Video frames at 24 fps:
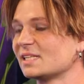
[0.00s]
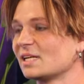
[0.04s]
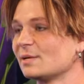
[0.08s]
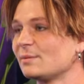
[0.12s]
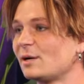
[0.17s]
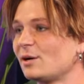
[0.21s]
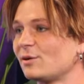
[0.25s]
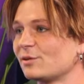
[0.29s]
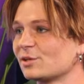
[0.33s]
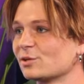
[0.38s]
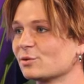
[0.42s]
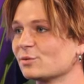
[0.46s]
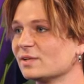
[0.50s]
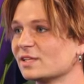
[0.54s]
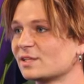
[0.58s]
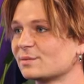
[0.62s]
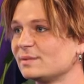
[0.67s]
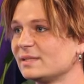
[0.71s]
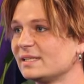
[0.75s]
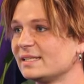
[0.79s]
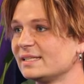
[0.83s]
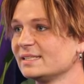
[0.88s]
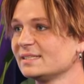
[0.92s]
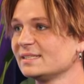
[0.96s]
had come out there
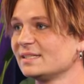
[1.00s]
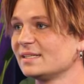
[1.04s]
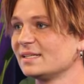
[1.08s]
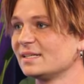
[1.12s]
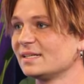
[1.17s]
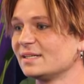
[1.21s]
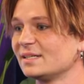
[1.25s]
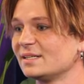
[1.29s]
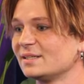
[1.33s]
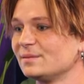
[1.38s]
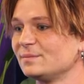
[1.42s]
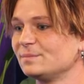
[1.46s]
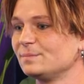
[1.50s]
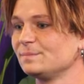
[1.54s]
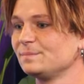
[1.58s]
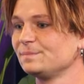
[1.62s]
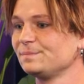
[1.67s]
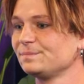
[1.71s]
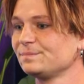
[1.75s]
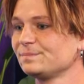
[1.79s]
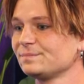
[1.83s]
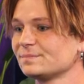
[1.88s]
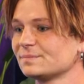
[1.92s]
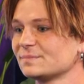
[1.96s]
with me,
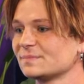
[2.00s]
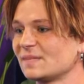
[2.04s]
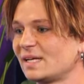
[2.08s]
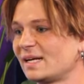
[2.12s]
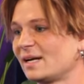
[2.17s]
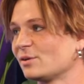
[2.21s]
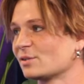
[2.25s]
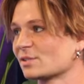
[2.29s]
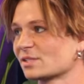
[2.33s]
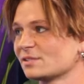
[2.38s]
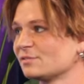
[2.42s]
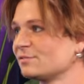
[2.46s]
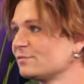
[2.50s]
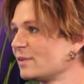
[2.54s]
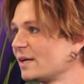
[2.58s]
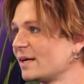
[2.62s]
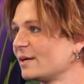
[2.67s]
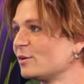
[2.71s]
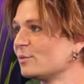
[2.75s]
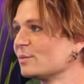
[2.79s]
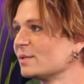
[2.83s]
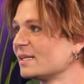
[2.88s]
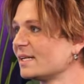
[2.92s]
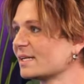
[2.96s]
and I was gonna
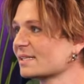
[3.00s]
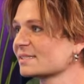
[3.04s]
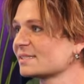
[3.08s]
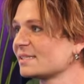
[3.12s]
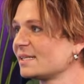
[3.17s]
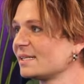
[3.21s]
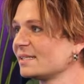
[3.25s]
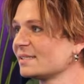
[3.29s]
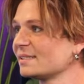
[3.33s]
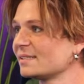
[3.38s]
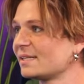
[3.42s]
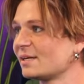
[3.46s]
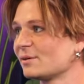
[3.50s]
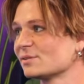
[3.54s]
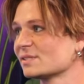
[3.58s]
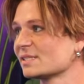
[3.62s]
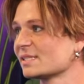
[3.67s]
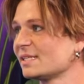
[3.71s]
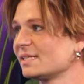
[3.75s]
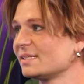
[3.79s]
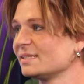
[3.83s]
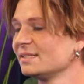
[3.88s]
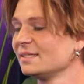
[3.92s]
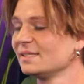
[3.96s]
fly home the next day, and that was
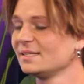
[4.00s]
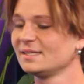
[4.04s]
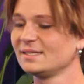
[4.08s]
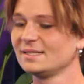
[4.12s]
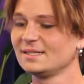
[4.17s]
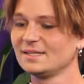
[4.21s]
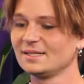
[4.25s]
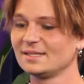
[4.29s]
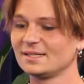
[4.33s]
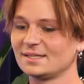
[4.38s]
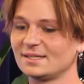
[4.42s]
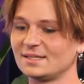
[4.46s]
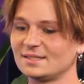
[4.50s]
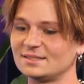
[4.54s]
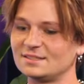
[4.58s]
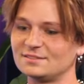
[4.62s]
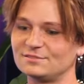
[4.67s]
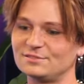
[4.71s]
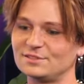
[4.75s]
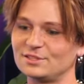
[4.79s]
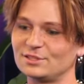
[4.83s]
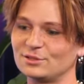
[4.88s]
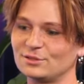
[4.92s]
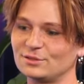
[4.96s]
it.
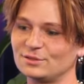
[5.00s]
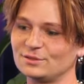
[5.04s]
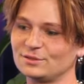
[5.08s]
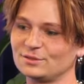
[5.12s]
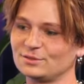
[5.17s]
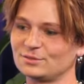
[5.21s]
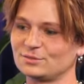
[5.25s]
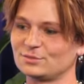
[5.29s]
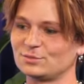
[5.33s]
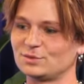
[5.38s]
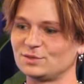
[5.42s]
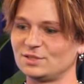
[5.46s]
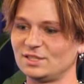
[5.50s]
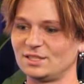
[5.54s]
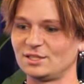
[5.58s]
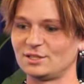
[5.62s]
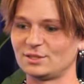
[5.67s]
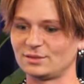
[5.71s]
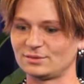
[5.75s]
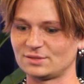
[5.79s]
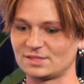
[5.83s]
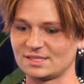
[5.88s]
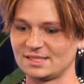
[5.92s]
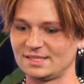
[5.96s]
Deville, you know,
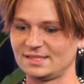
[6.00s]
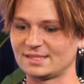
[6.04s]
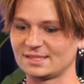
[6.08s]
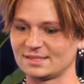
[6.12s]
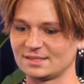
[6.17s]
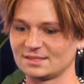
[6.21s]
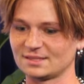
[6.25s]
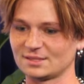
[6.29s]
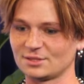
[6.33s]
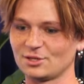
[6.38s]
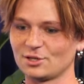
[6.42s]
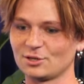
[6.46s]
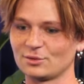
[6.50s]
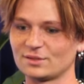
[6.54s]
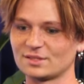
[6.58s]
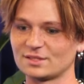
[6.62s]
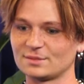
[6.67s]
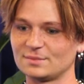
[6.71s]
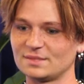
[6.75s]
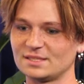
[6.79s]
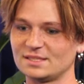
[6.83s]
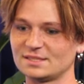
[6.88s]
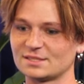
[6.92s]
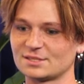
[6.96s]
I was sitting in the car
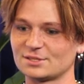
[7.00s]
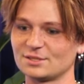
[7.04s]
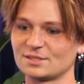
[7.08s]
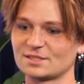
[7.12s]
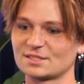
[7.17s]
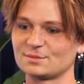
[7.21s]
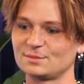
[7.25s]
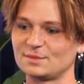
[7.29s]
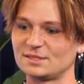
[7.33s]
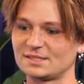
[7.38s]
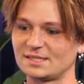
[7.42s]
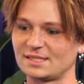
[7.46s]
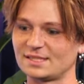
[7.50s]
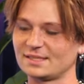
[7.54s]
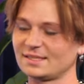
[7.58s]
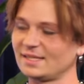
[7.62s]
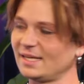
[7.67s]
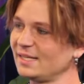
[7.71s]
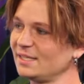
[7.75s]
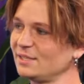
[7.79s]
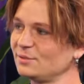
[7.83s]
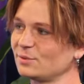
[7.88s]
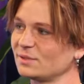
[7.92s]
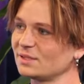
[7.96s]
with him, and he just looks at me. He's like,
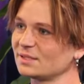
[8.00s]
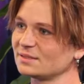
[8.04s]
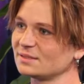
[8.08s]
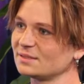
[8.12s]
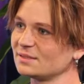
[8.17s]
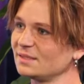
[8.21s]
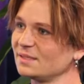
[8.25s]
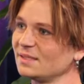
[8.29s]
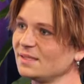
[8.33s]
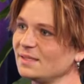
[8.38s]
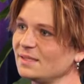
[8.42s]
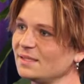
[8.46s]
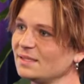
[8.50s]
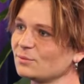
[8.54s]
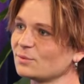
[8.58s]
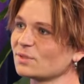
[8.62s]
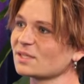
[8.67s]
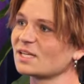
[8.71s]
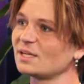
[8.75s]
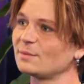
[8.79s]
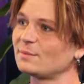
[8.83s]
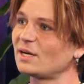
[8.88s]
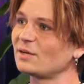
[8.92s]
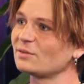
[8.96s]
"Hey, do you want
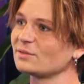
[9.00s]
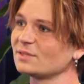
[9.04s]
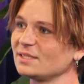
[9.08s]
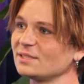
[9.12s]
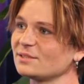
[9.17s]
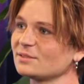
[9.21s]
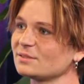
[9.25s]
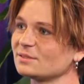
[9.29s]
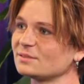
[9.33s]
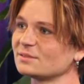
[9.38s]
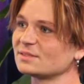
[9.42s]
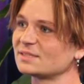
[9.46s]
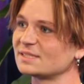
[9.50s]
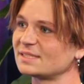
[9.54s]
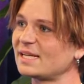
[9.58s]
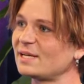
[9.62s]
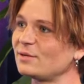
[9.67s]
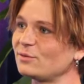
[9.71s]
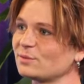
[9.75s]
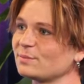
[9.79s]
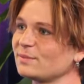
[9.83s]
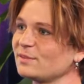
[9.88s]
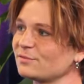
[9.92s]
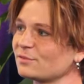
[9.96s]
to come out here and
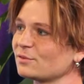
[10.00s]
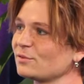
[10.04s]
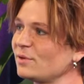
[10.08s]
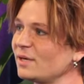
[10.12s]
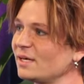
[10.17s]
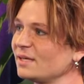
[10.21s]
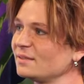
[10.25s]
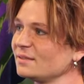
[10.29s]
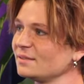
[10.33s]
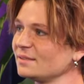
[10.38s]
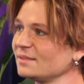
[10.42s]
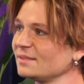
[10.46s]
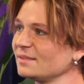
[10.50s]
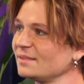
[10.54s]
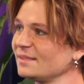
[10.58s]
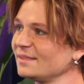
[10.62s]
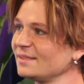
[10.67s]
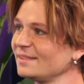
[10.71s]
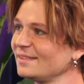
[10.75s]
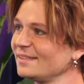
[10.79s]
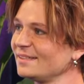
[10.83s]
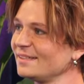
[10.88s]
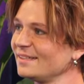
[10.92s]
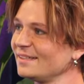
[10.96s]
stay with me for a while?"
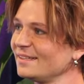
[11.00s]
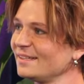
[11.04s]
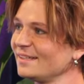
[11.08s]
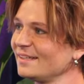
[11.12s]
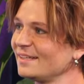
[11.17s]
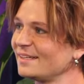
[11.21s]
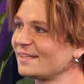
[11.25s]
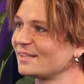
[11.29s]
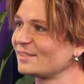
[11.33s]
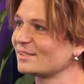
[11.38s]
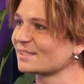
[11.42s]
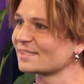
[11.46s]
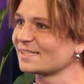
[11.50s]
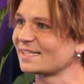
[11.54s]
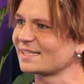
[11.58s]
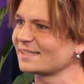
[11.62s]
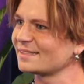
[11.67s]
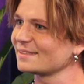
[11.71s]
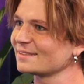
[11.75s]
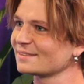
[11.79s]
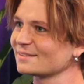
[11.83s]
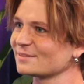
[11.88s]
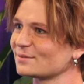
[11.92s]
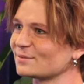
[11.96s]
And I was
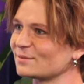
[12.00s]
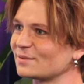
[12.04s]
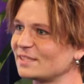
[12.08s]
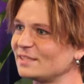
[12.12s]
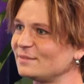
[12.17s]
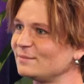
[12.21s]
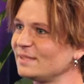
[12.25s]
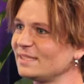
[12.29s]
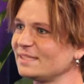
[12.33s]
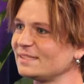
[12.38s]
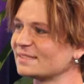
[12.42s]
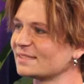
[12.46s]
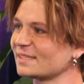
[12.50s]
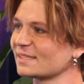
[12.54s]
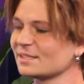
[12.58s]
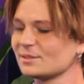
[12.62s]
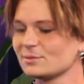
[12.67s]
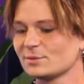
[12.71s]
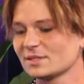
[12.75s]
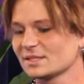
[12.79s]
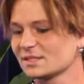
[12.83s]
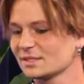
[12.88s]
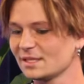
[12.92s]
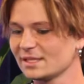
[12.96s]
like, "What do you mean?" He's like,
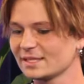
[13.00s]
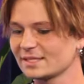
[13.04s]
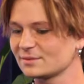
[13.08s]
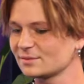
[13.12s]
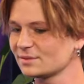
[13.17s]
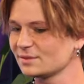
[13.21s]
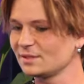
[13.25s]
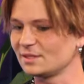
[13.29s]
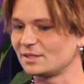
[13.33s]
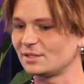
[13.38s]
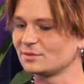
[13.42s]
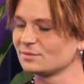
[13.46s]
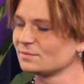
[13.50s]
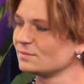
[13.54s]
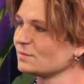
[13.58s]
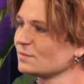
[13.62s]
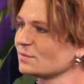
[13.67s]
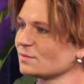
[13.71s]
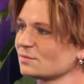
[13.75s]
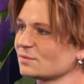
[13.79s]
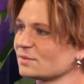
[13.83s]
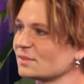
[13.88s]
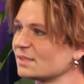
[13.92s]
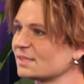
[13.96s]
"You want to like you know
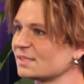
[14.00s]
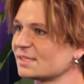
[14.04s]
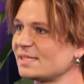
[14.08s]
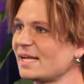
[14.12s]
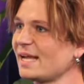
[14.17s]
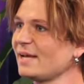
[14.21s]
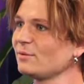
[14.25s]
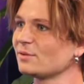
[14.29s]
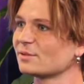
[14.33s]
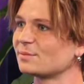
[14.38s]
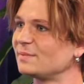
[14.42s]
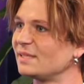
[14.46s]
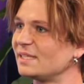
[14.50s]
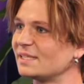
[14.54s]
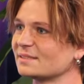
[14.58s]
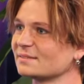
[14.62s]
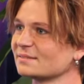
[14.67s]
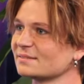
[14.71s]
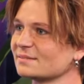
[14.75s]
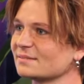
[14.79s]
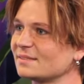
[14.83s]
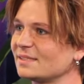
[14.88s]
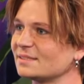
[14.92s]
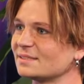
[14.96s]
stay with me?"
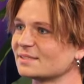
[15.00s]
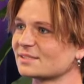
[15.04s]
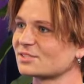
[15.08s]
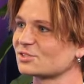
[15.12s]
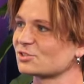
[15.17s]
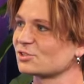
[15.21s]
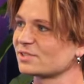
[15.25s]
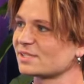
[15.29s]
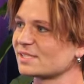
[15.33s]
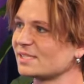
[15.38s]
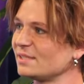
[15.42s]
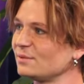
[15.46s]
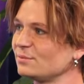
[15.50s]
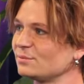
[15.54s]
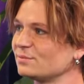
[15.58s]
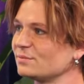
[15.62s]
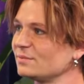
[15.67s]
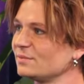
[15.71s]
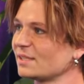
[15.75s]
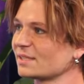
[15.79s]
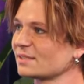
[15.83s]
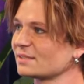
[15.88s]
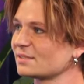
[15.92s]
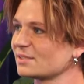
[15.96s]
And just see,
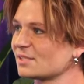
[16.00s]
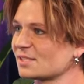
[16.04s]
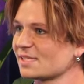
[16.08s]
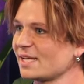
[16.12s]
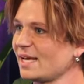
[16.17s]
like, just